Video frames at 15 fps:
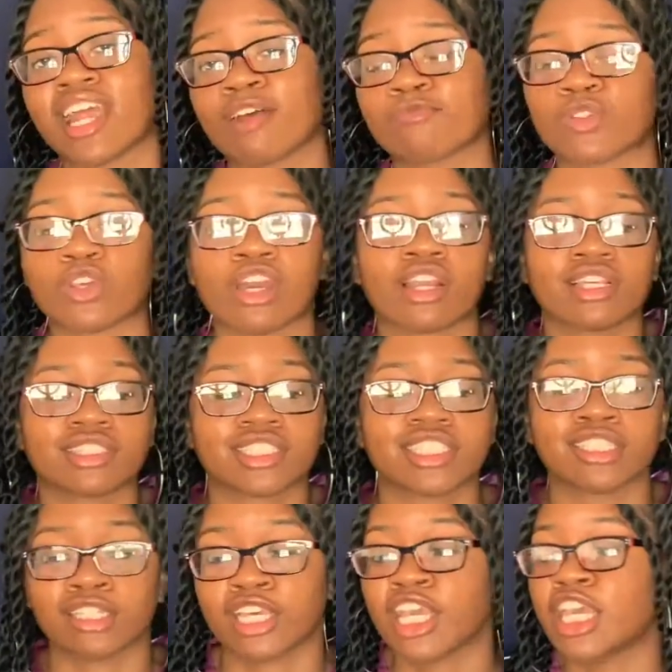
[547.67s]
I'm starting
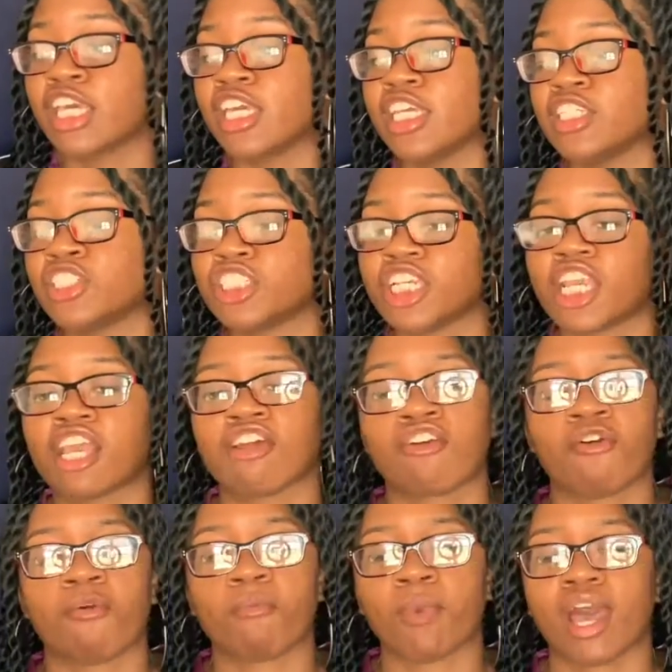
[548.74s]
to
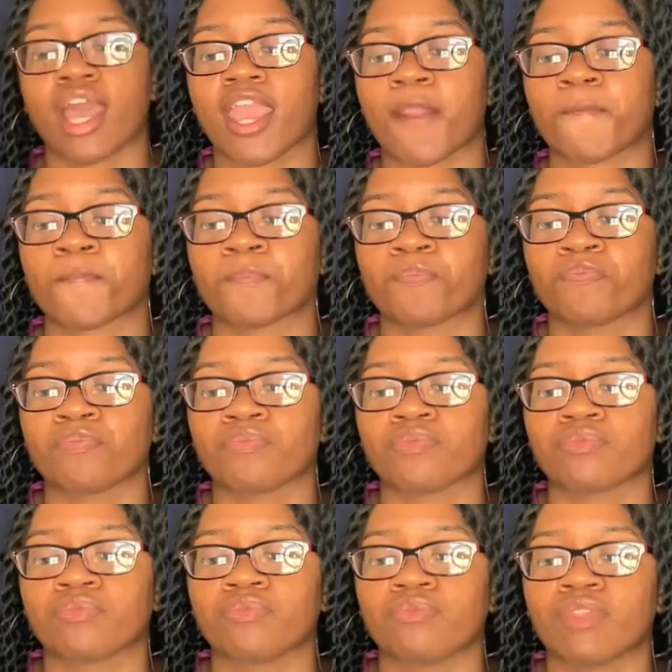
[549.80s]
channel my
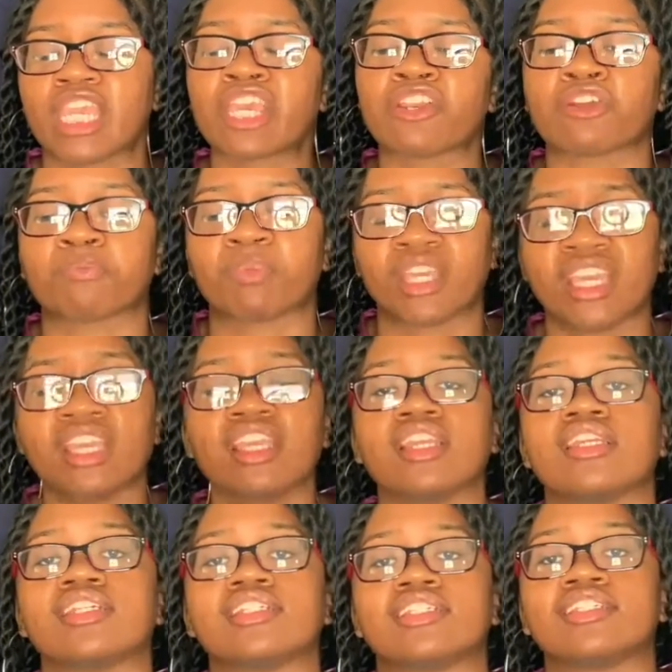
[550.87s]
inner
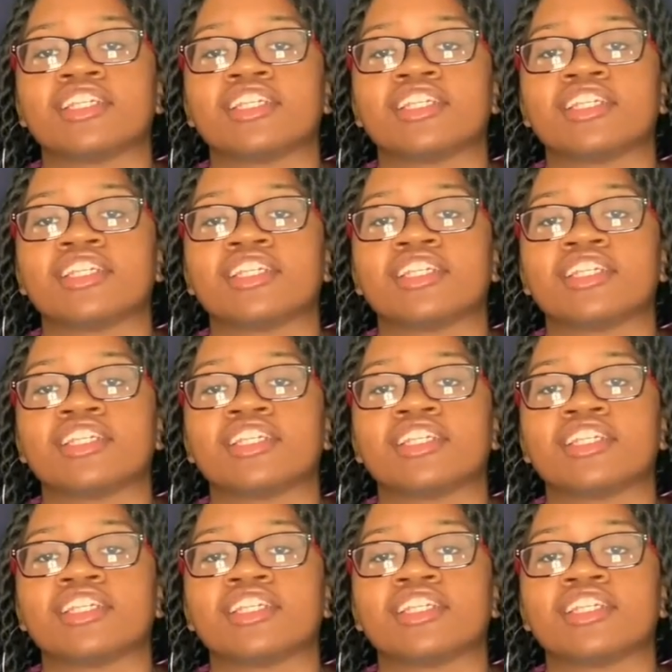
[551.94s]
peace.